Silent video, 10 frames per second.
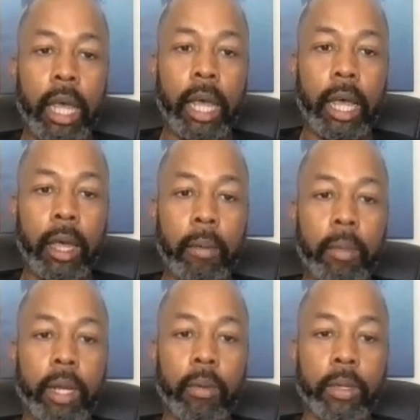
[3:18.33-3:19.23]
And
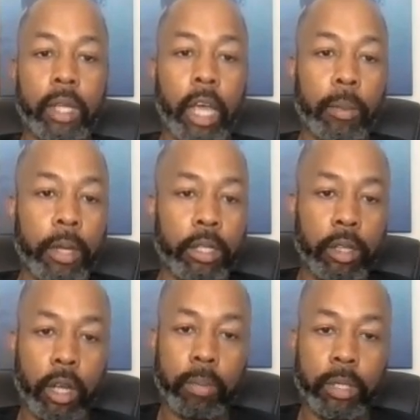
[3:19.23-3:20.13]
it was an occupational
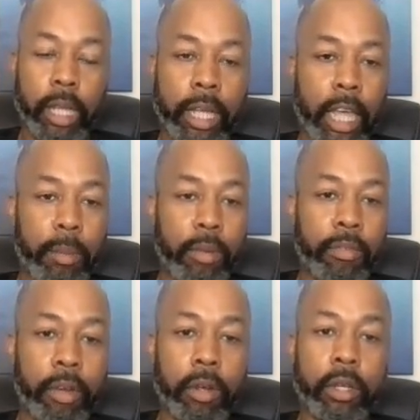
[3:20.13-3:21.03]
therapist that came in
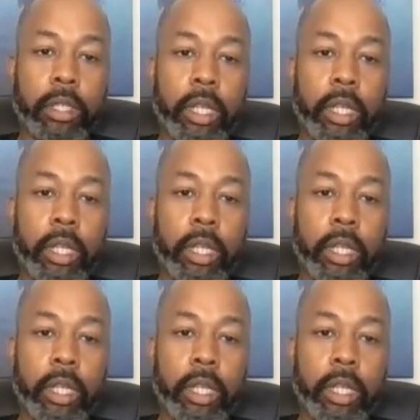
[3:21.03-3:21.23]
first,